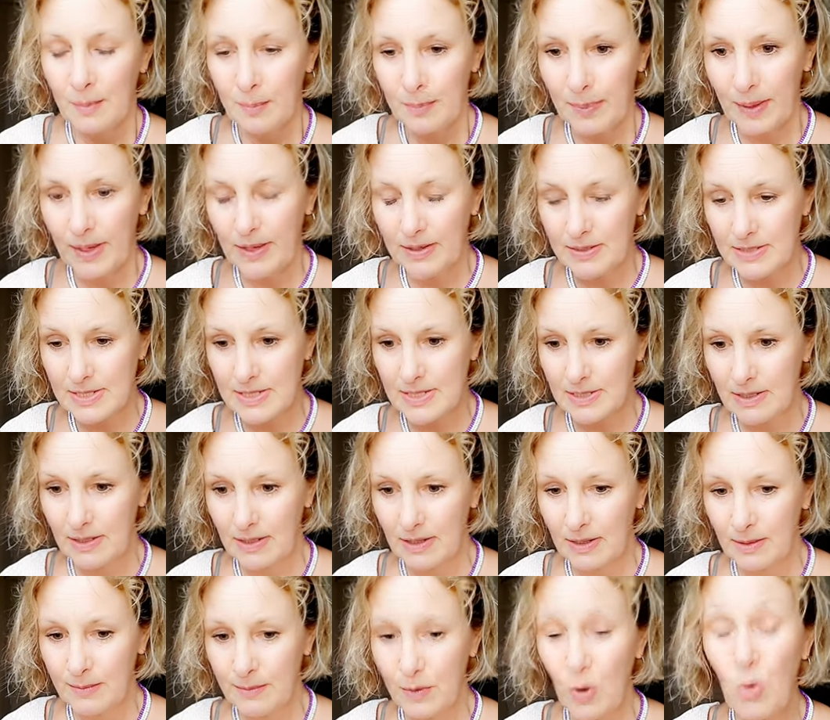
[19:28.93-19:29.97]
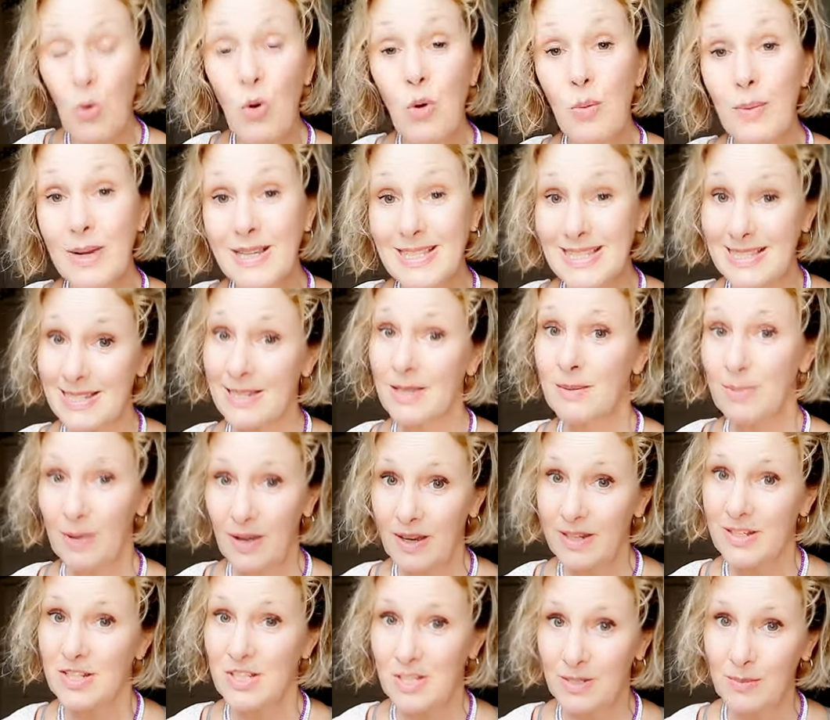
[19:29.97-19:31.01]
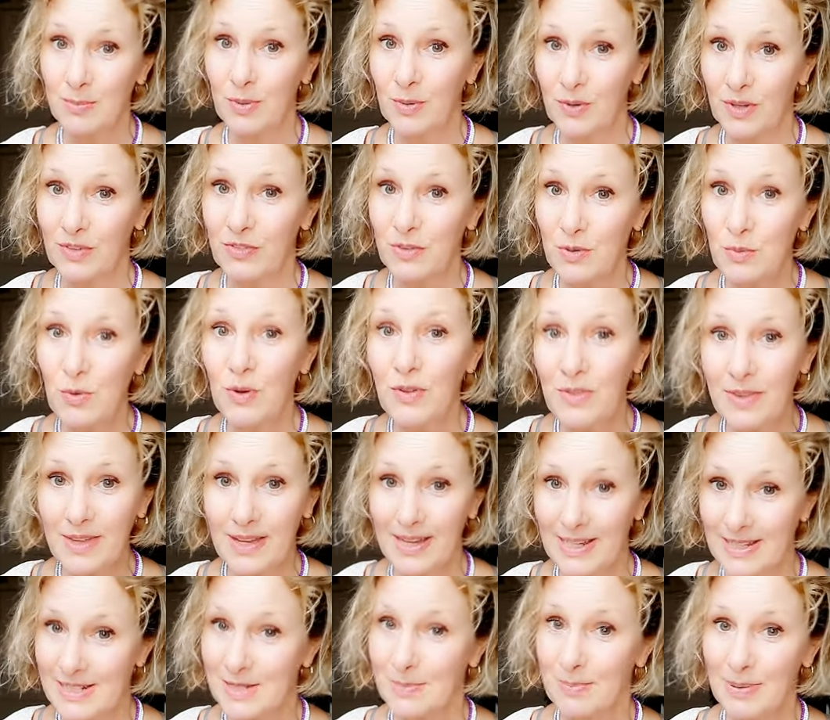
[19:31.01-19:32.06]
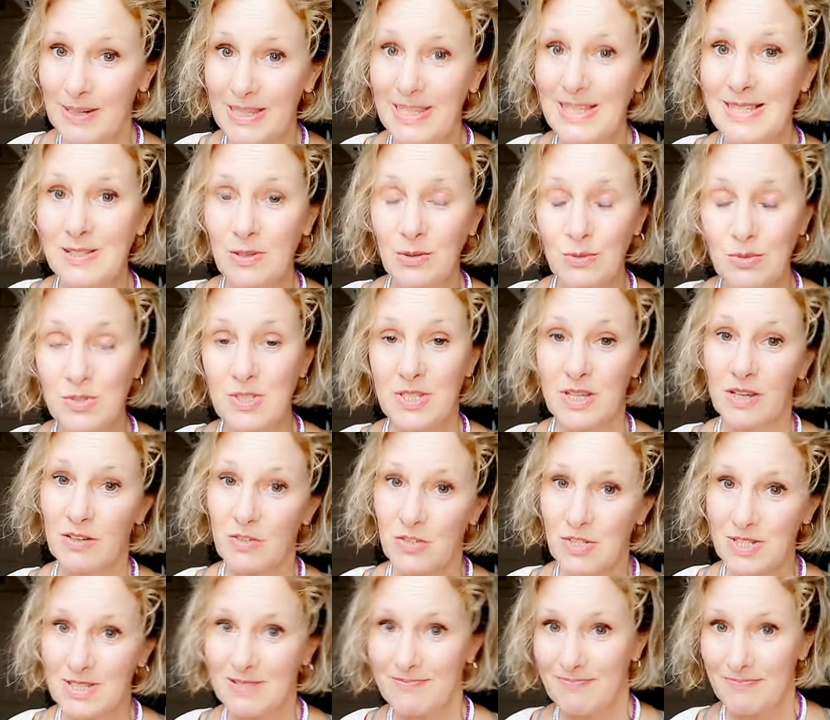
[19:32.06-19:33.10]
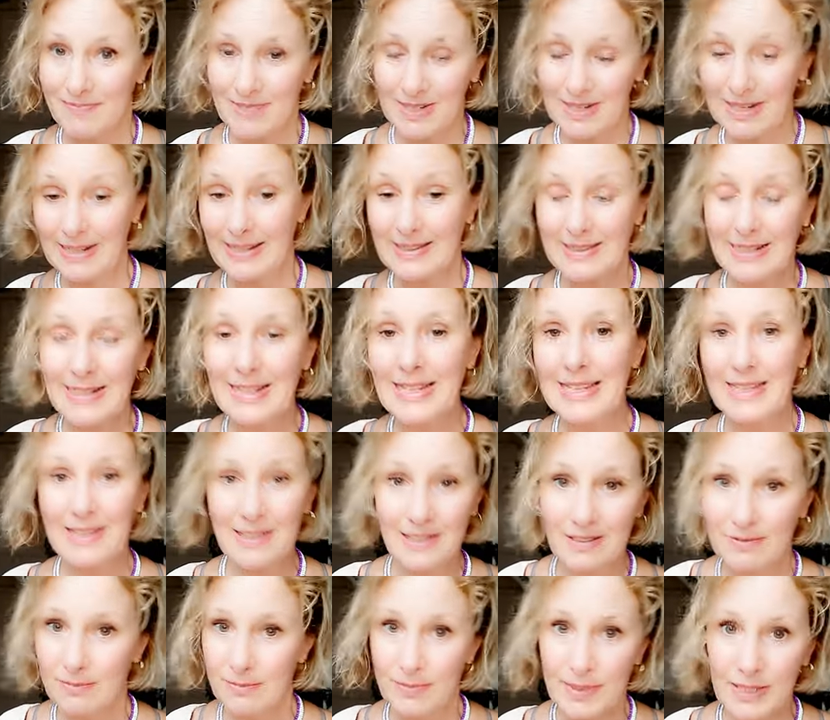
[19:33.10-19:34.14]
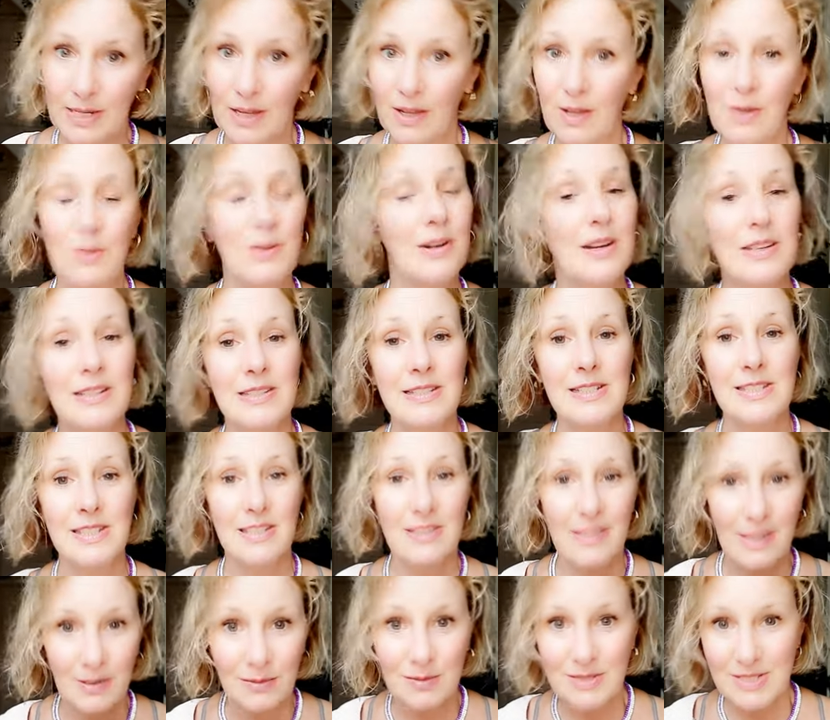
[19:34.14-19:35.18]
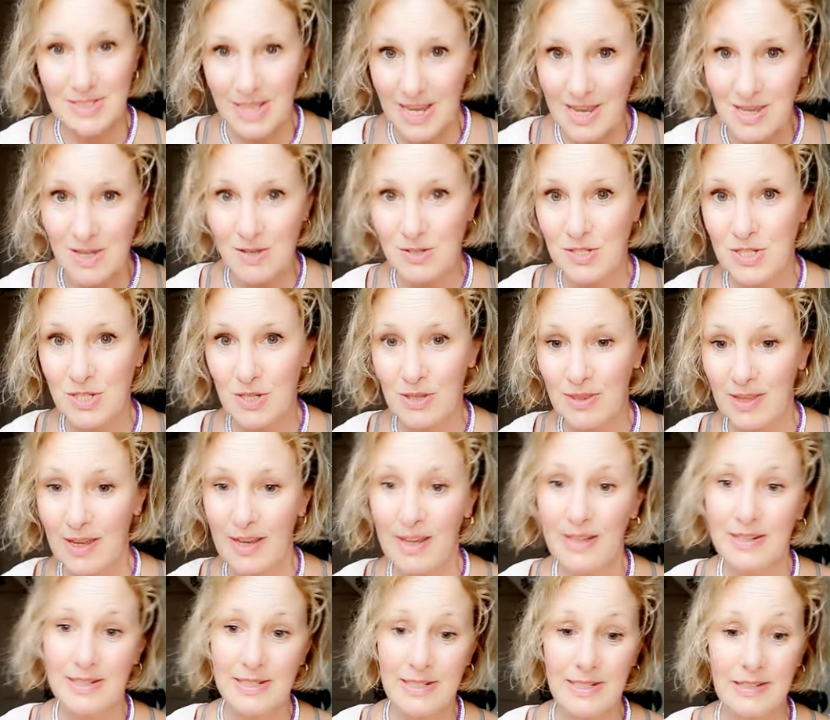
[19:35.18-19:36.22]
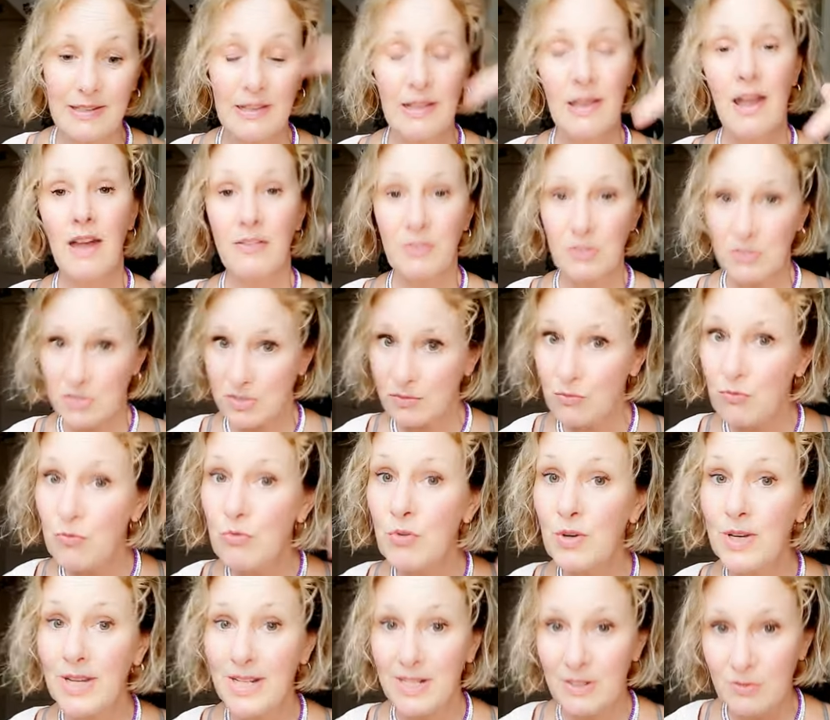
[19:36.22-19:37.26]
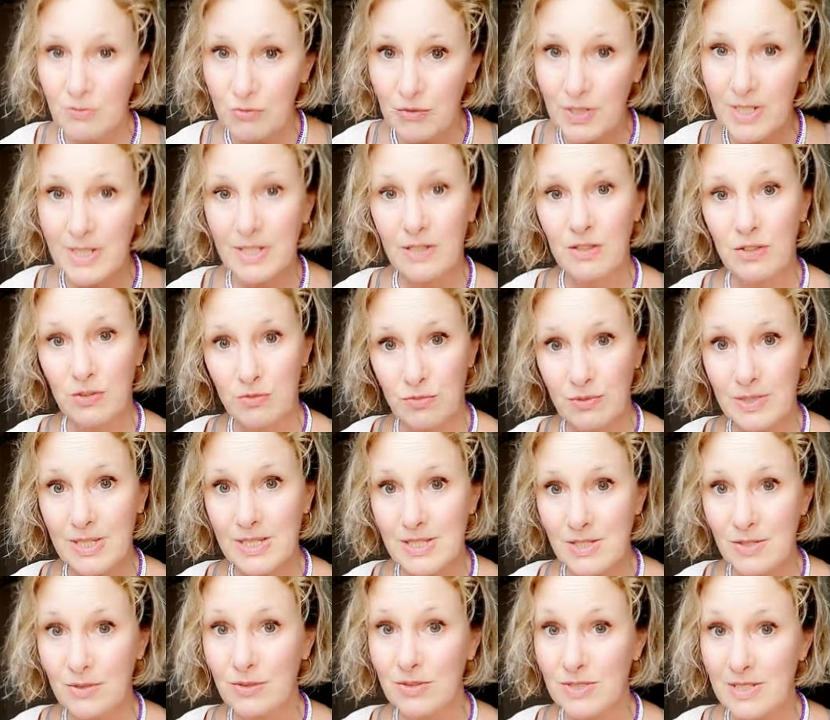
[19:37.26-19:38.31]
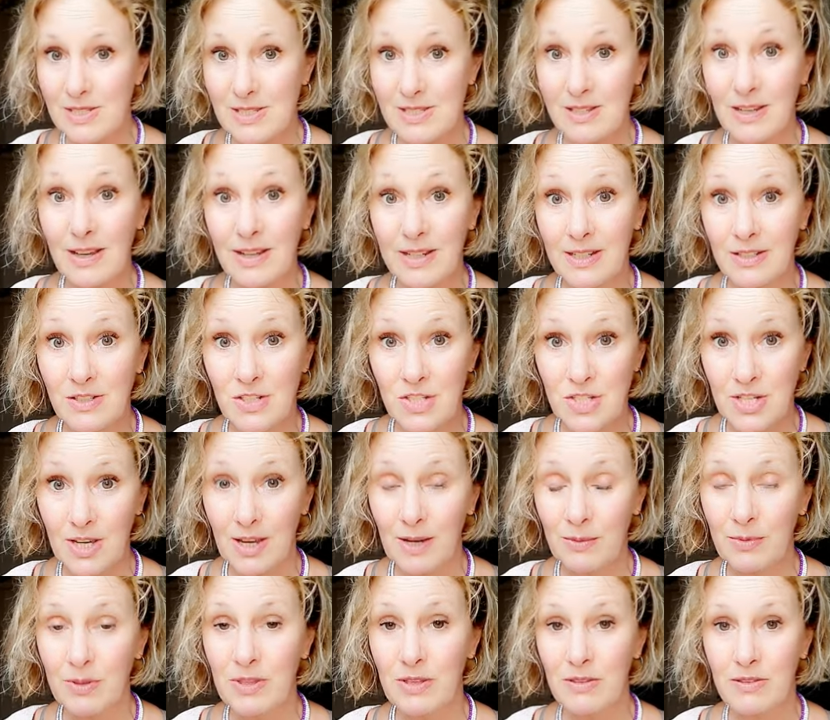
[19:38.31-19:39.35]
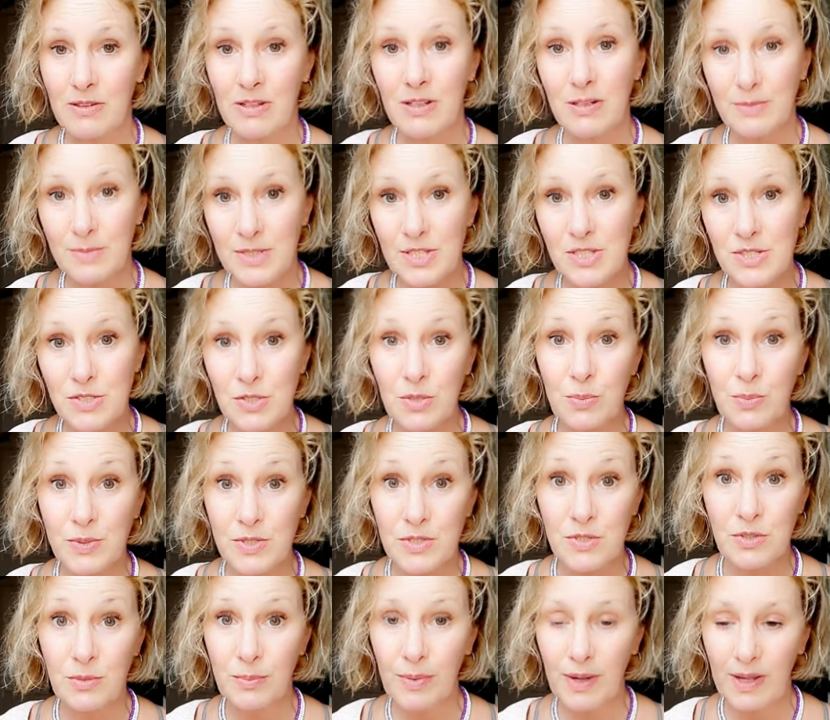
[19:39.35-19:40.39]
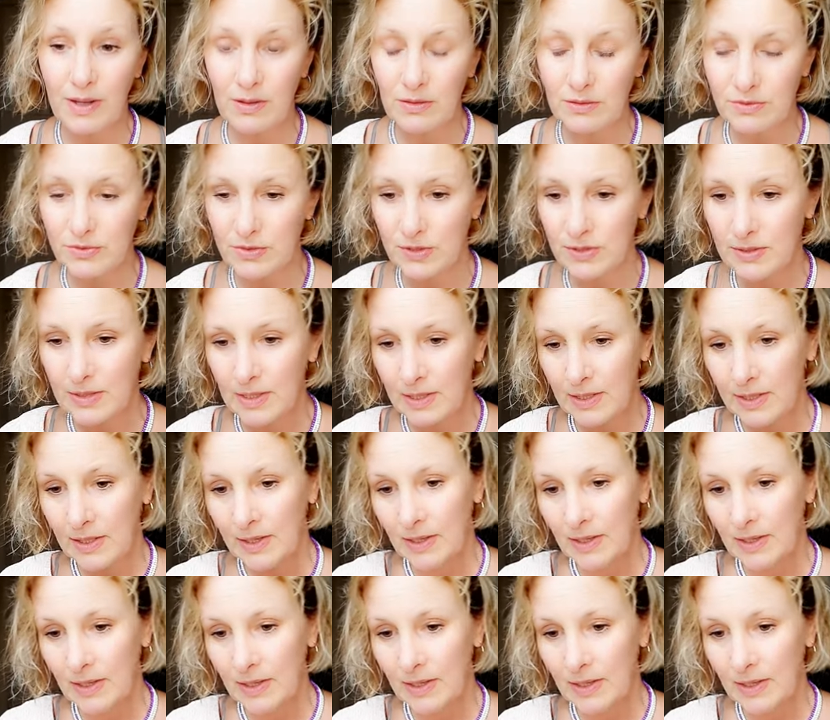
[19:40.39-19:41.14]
But all my sleep hygiene book, if you want that, please also just click the link below, and that will take you to that. And I've got some really, really good resources that I can share with you that are going to be super, super helpful.